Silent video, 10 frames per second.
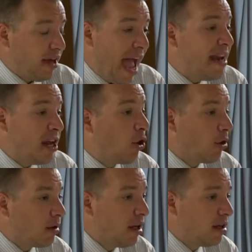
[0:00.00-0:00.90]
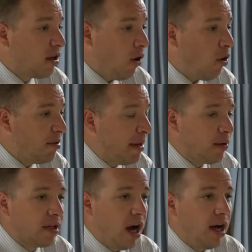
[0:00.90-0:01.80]
end it early to go home to be
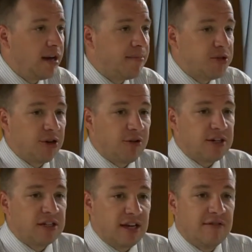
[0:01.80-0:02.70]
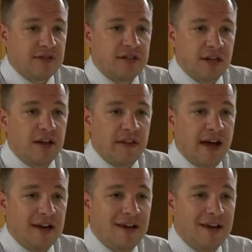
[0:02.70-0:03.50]
with God. And I'm sure Christians have done that.